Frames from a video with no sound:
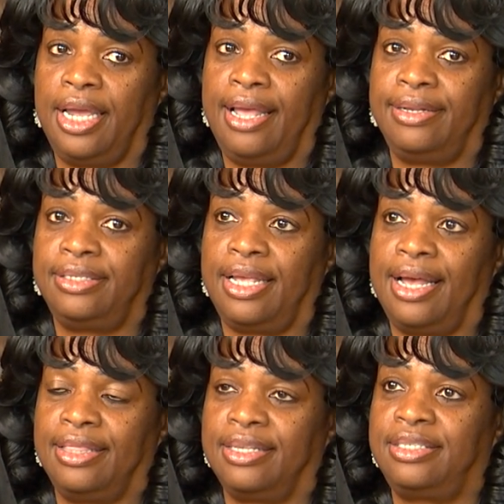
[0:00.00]
and
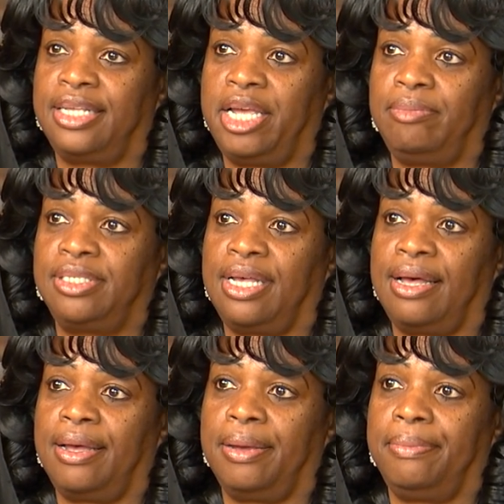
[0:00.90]
at the same
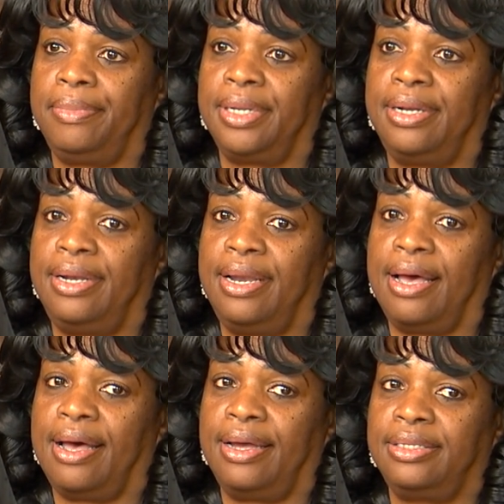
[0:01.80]
time
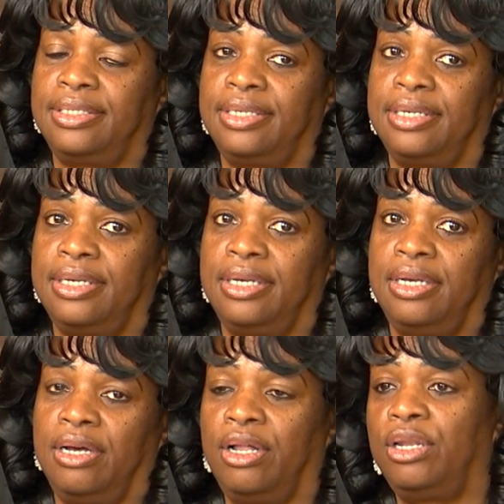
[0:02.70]
not
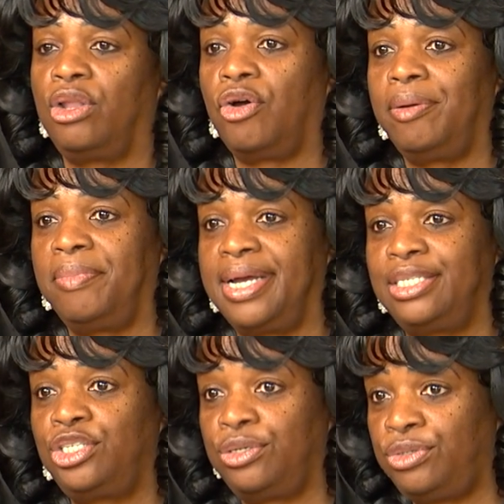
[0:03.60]
alarm my
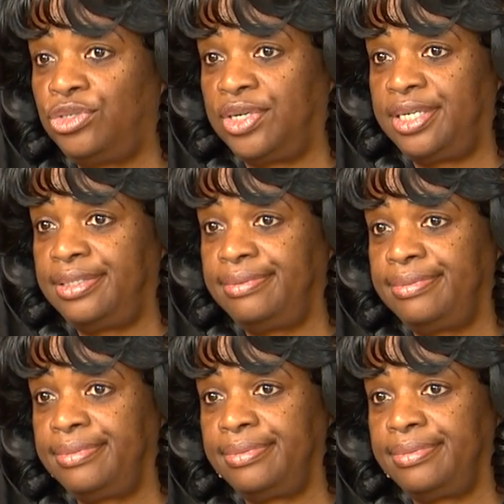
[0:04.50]
children